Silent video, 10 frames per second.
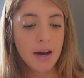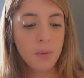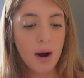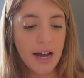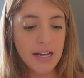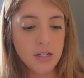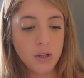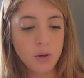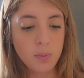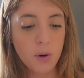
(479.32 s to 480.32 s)
Why
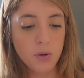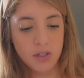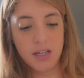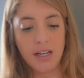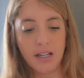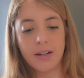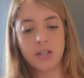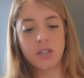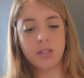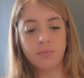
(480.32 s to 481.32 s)
do you post in
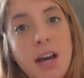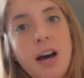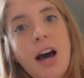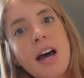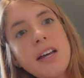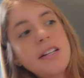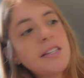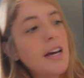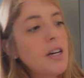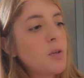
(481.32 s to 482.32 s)
English? I
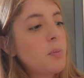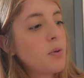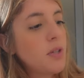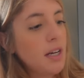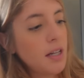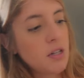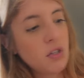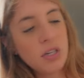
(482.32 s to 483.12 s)
decided to post in English